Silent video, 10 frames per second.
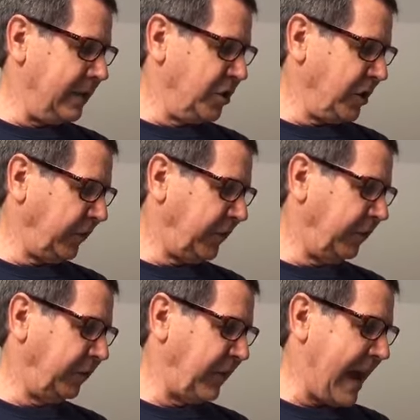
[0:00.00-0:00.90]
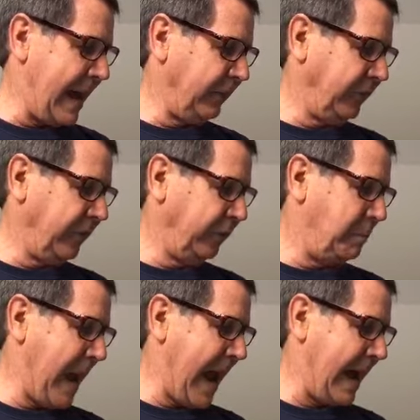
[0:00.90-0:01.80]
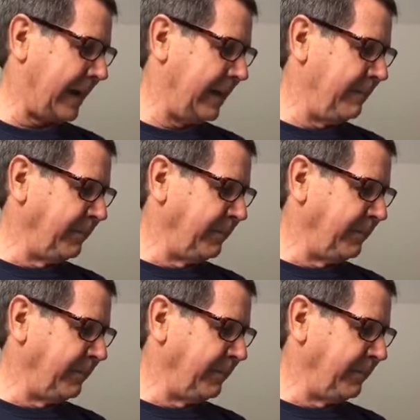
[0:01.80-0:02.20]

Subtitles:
and just as fast it's back.